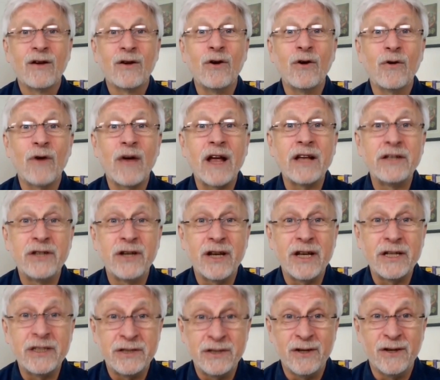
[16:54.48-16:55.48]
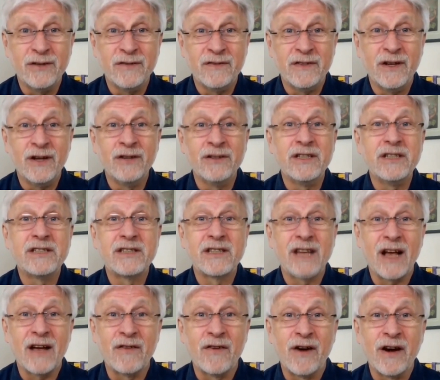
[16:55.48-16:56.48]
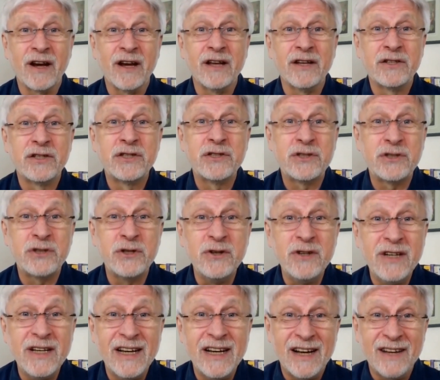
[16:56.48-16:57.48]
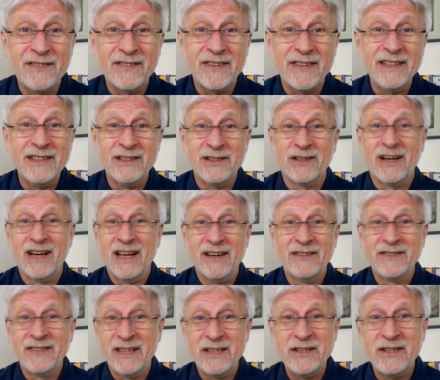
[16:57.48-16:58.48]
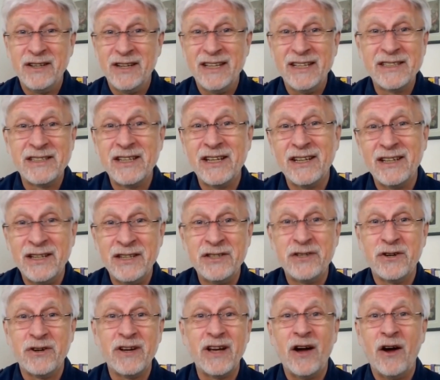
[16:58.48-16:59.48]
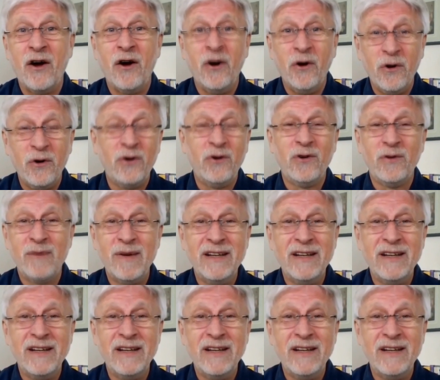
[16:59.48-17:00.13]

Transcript: Congratulations on discovering soon enough in your life that you can still enjoy a whole